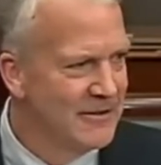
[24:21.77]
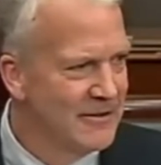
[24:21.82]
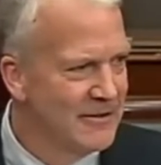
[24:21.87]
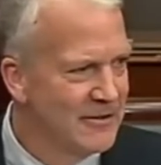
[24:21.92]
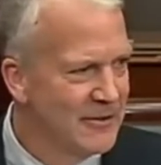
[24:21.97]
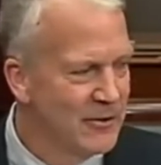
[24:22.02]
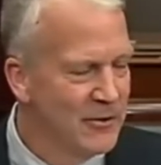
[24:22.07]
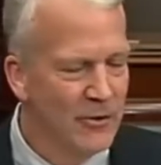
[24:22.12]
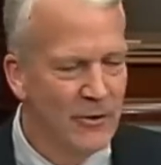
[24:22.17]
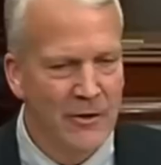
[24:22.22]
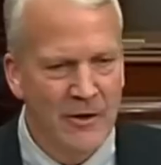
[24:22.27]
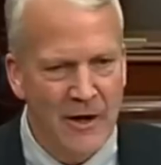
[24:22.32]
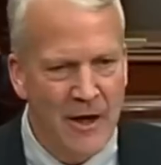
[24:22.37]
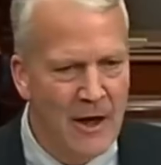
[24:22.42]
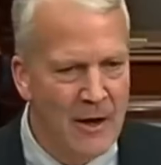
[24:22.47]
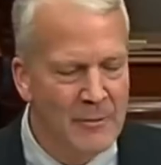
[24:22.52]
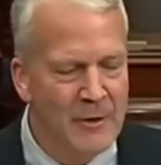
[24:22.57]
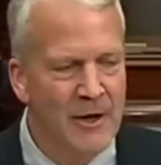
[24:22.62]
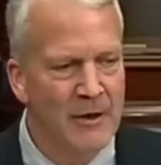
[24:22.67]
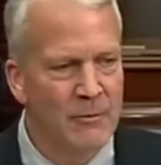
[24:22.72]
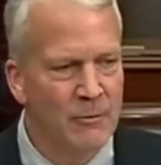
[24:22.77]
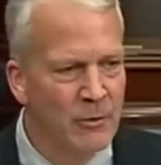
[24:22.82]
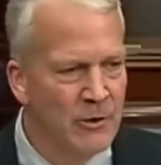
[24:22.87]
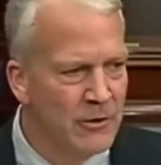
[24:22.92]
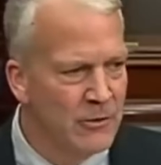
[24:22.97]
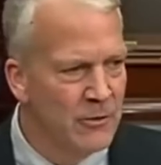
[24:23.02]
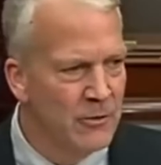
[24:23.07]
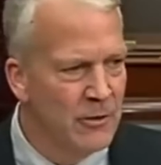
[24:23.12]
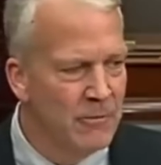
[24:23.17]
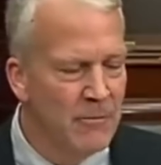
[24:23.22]
The current comment on the Marine
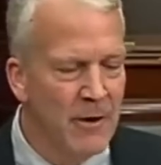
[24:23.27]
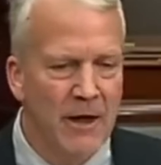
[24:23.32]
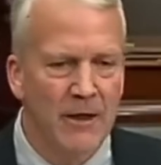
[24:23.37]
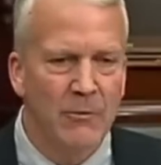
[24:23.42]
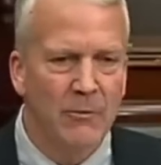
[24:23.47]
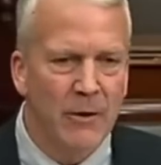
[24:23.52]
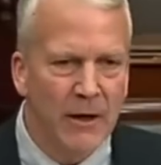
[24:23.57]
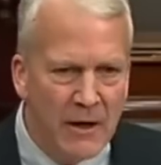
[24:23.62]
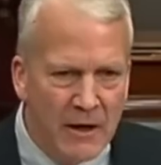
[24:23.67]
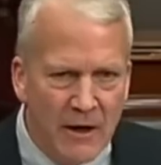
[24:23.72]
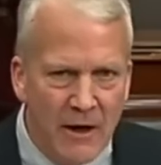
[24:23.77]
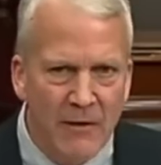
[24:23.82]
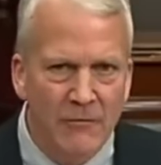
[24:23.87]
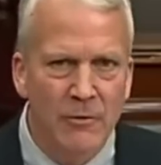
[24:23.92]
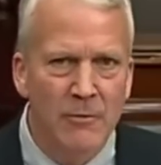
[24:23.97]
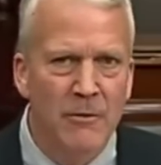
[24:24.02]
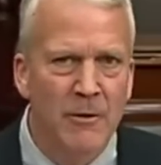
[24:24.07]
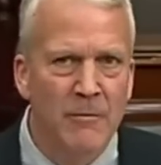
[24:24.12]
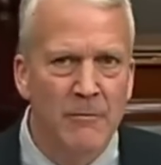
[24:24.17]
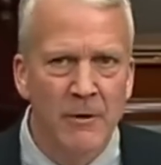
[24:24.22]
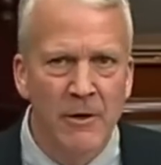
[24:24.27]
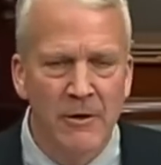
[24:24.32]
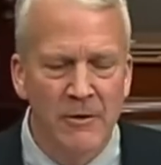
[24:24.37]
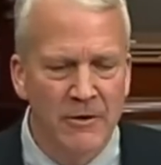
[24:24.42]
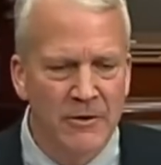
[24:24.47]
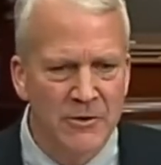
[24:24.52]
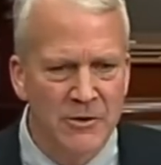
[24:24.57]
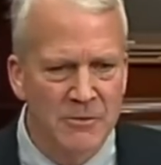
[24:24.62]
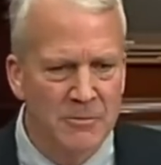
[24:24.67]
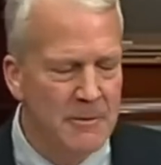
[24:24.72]
Corps, by the way, every
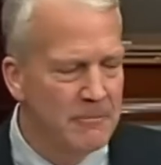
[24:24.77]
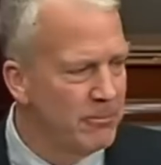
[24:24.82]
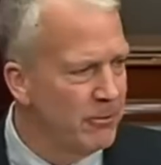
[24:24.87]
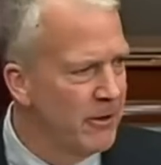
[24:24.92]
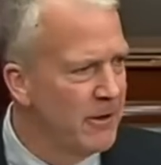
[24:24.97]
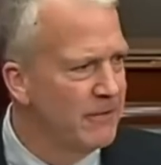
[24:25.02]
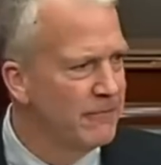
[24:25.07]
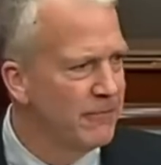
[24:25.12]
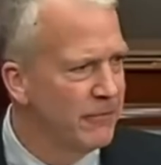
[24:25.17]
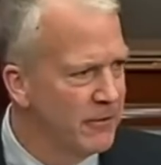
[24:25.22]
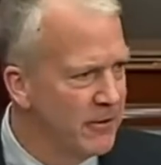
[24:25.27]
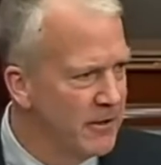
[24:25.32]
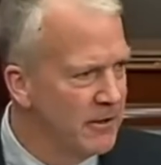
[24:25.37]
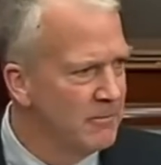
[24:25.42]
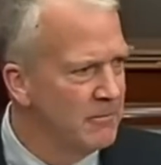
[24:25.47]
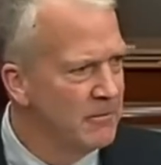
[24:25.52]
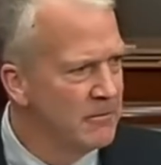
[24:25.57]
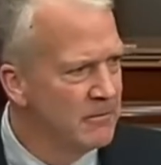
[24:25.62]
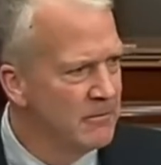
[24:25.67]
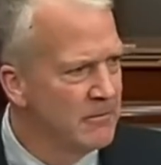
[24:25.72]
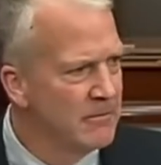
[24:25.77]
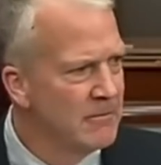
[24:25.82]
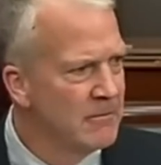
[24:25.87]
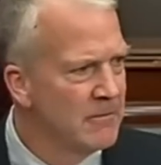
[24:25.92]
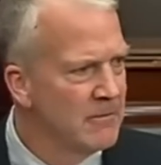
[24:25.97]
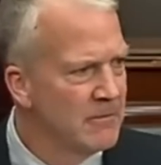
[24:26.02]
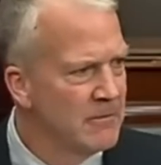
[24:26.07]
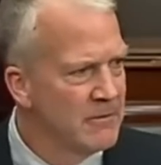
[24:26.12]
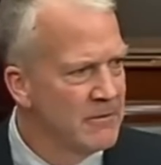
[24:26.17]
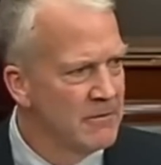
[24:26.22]
American should be praying for him.
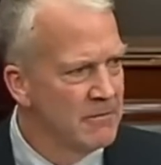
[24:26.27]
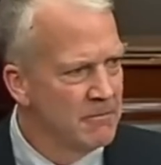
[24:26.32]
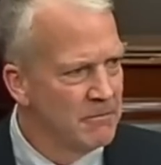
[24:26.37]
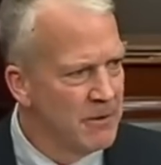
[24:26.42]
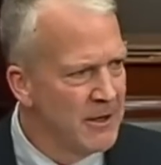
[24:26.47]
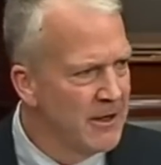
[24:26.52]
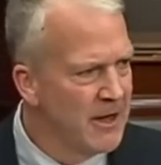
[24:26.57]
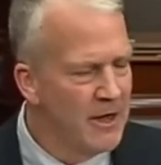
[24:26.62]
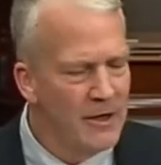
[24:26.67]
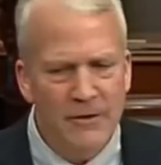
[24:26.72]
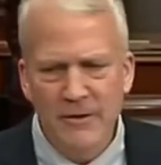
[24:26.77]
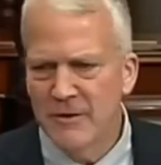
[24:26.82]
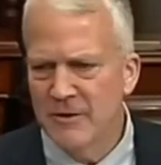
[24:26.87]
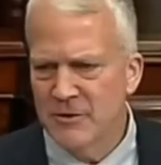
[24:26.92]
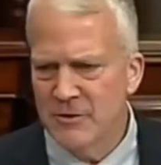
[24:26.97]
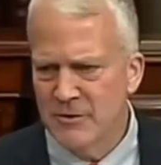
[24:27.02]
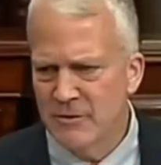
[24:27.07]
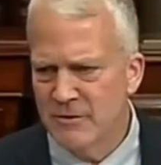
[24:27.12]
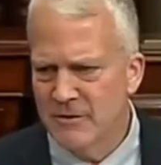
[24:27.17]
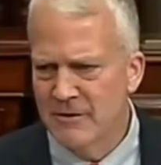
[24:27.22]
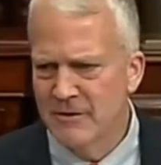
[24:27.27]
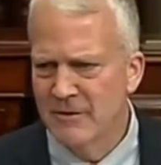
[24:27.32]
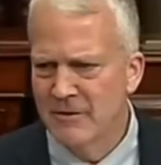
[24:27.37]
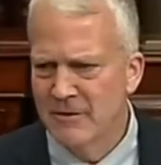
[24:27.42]
Big health issues.